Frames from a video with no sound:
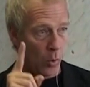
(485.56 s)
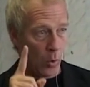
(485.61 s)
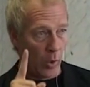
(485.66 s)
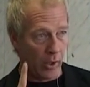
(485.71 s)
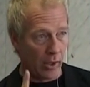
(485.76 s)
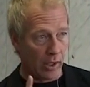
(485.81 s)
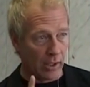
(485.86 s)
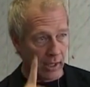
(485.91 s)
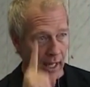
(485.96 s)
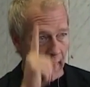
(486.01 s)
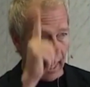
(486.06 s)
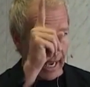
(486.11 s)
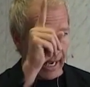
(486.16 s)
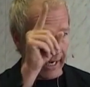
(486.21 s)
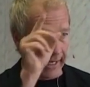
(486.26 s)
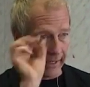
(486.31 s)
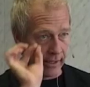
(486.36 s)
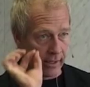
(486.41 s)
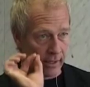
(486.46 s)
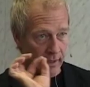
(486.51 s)
Where a
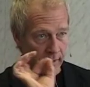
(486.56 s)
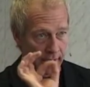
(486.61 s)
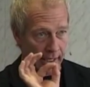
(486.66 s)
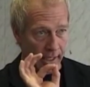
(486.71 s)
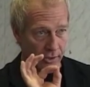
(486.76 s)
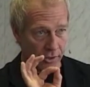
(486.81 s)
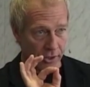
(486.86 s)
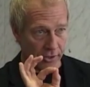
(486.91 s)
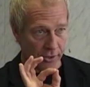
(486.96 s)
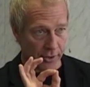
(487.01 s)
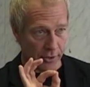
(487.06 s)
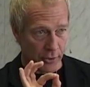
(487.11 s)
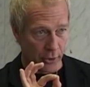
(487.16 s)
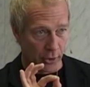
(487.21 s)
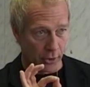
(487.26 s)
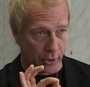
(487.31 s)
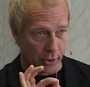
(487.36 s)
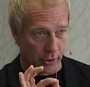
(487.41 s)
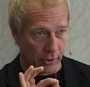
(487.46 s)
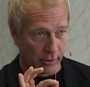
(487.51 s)
line touches a
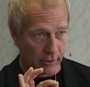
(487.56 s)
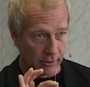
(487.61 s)
circle.